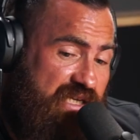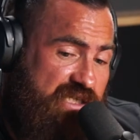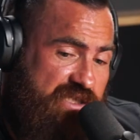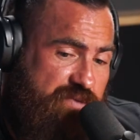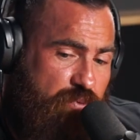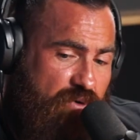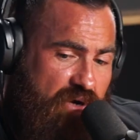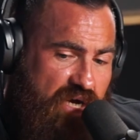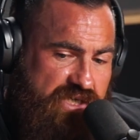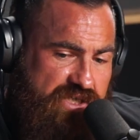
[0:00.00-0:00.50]

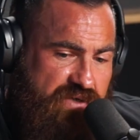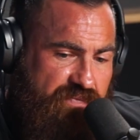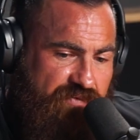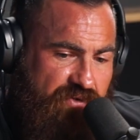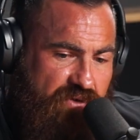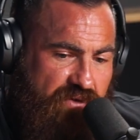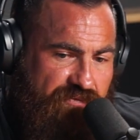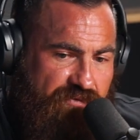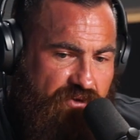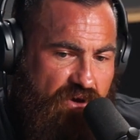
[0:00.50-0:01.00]
inspiration
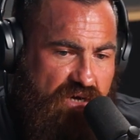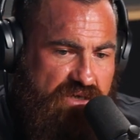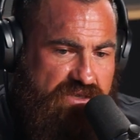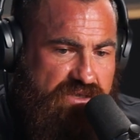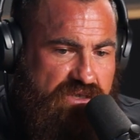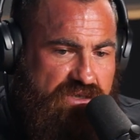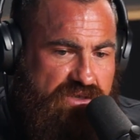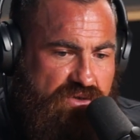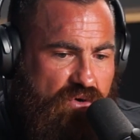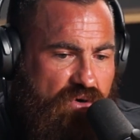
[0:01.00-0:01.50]
for the first
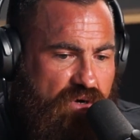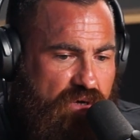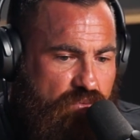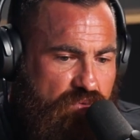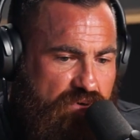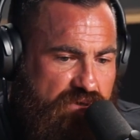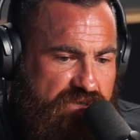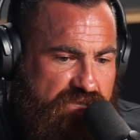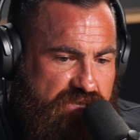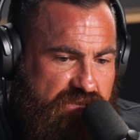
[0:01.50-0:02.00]
design
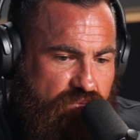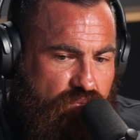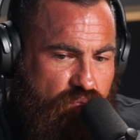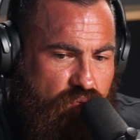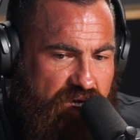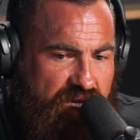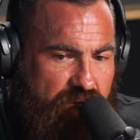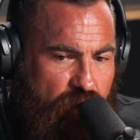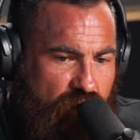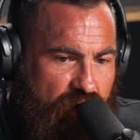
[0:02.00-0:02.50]
was
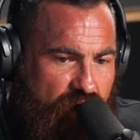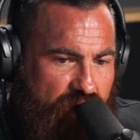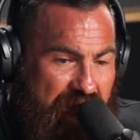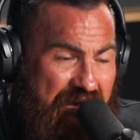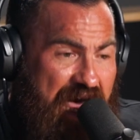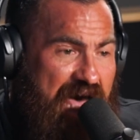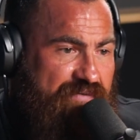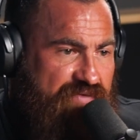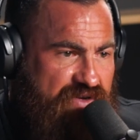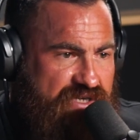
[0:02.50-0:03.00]
we were
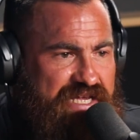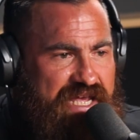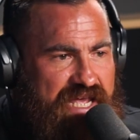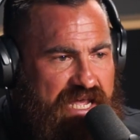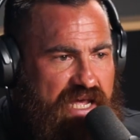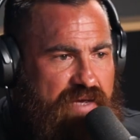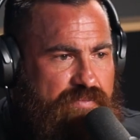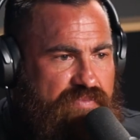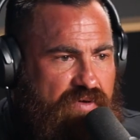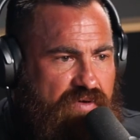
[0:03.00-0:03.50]
avid
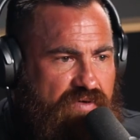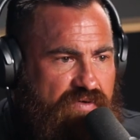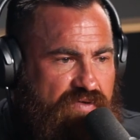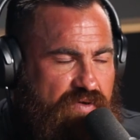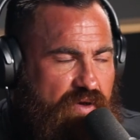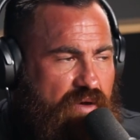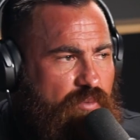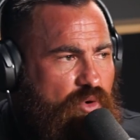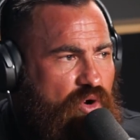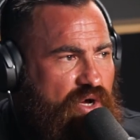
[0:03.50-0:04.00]
campers.
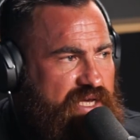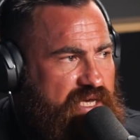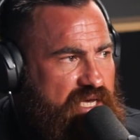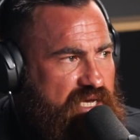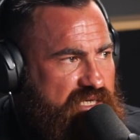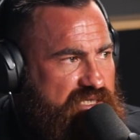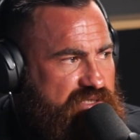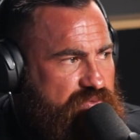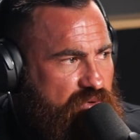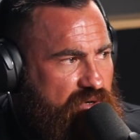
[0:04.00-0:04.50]
So my
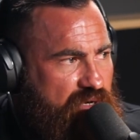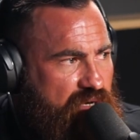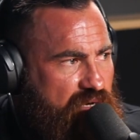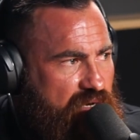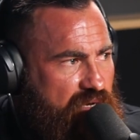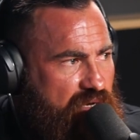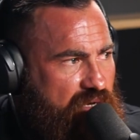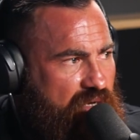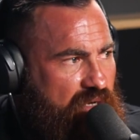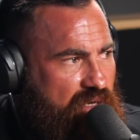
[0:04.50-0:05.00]
kids
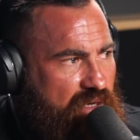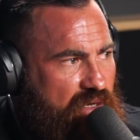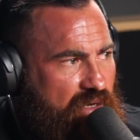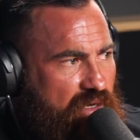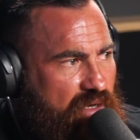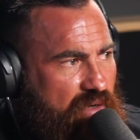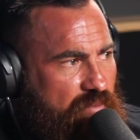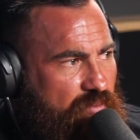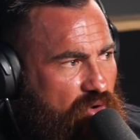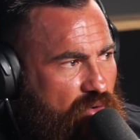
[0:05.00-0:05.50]
were
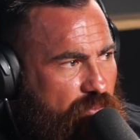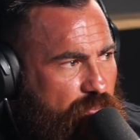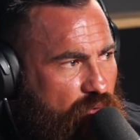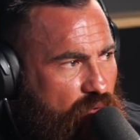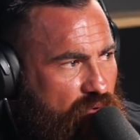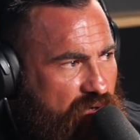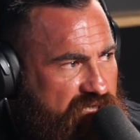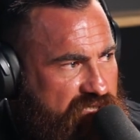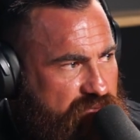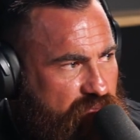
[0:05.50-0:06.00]
my
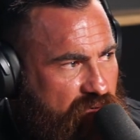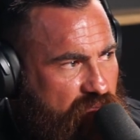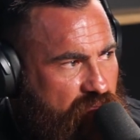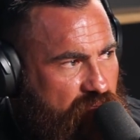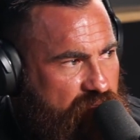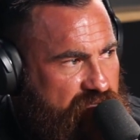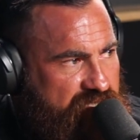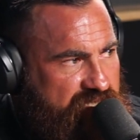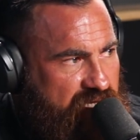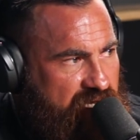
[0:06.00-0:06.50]
boys were
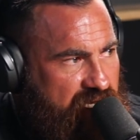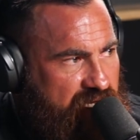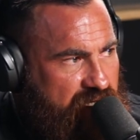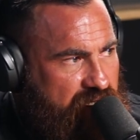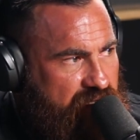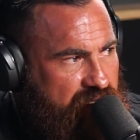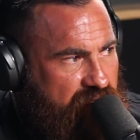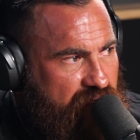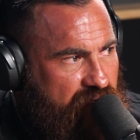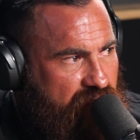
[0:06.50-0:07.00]
when we
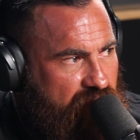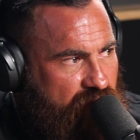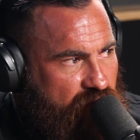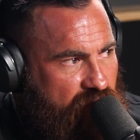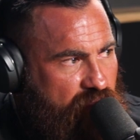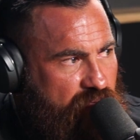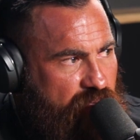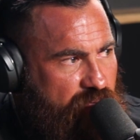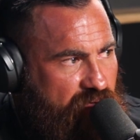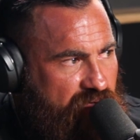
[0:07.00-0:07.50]
started
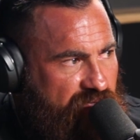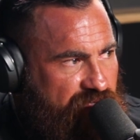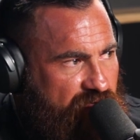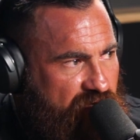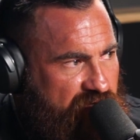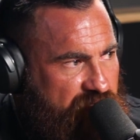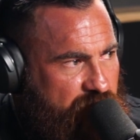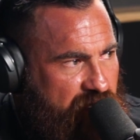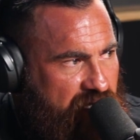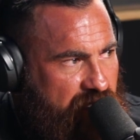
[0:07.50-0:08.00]
when we built the
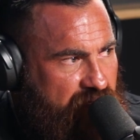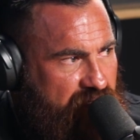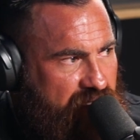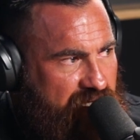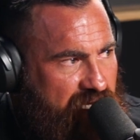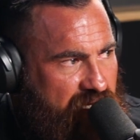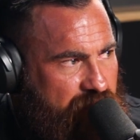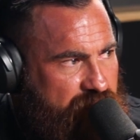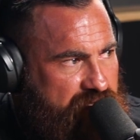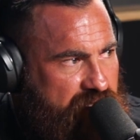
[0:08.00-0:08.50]
first
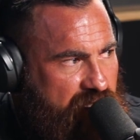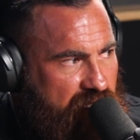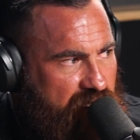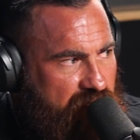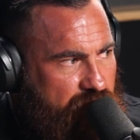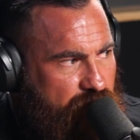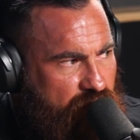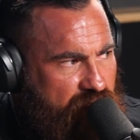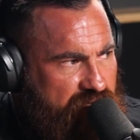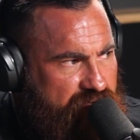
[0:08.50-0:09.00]
camper trailer
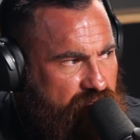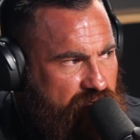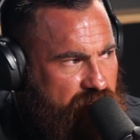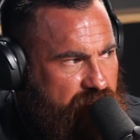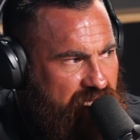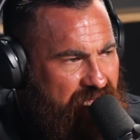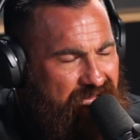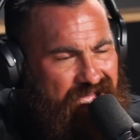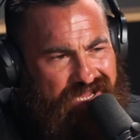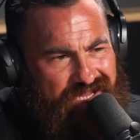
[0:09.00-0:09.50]
the boys were
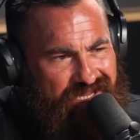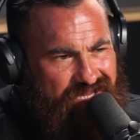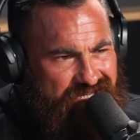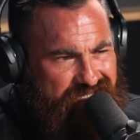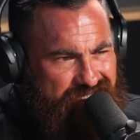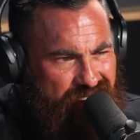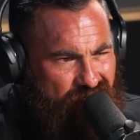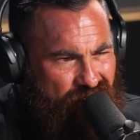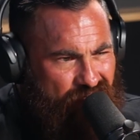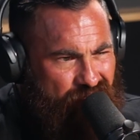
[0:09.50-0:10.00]
about eight
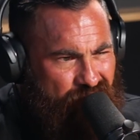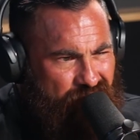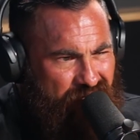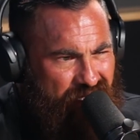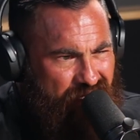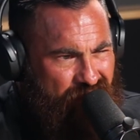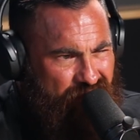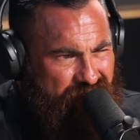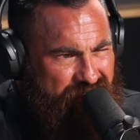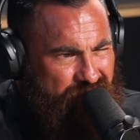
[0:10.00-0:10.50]
years old and
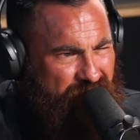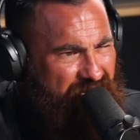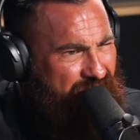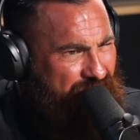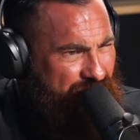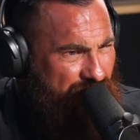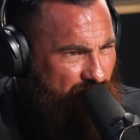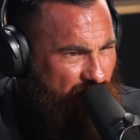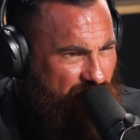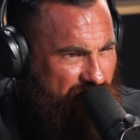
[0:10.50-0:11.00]
maya was about
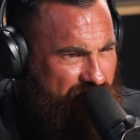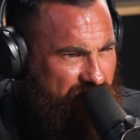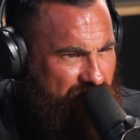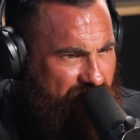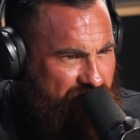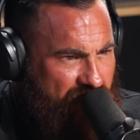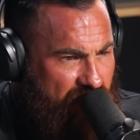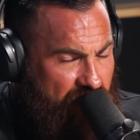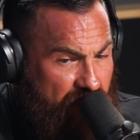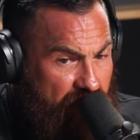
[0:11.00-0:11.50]
five
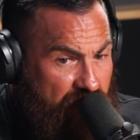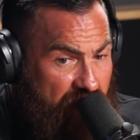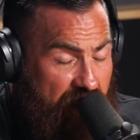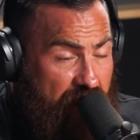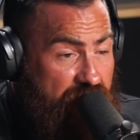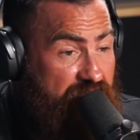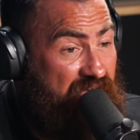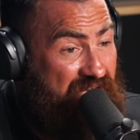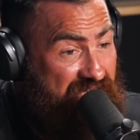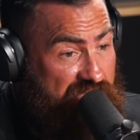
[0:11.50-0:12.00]
years old
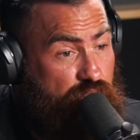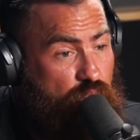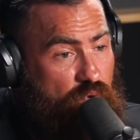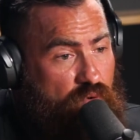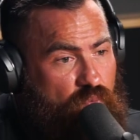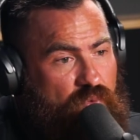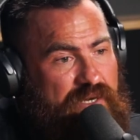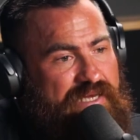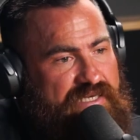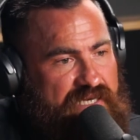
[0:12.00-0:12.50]
and that's
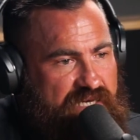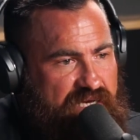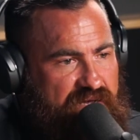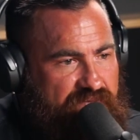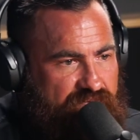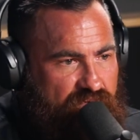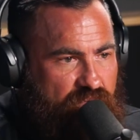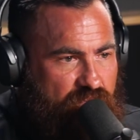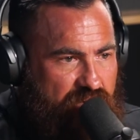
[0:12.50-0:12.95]
what we did every